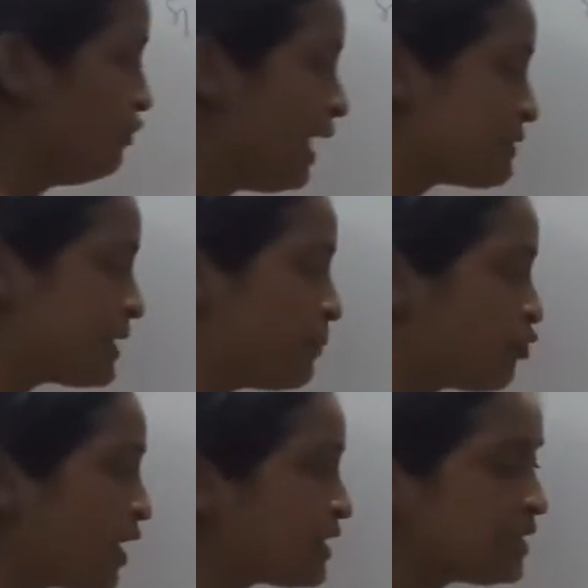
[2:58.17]
we have
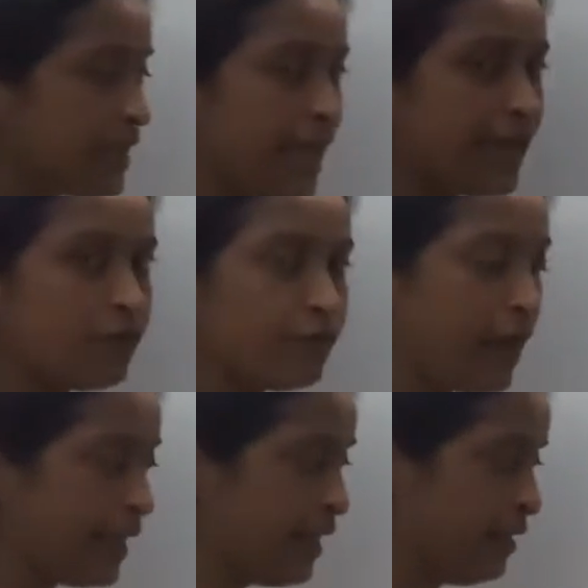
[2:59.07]
subtracted
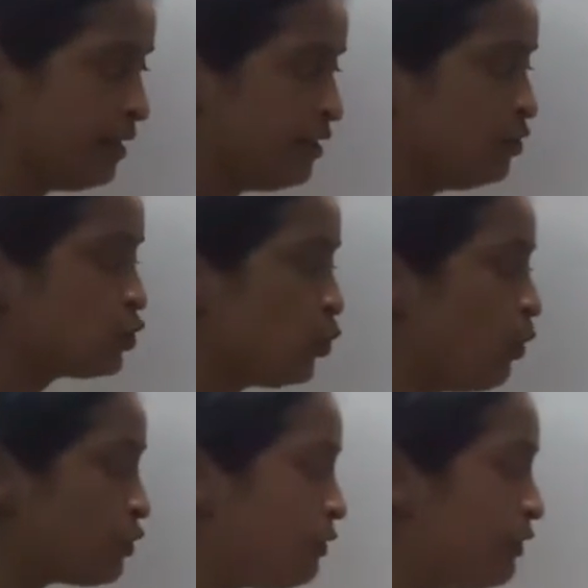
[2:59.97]
NFIA. So
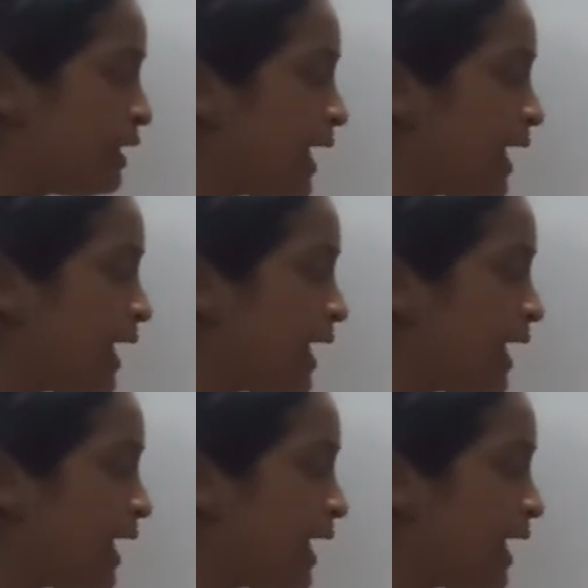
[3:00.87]
what we will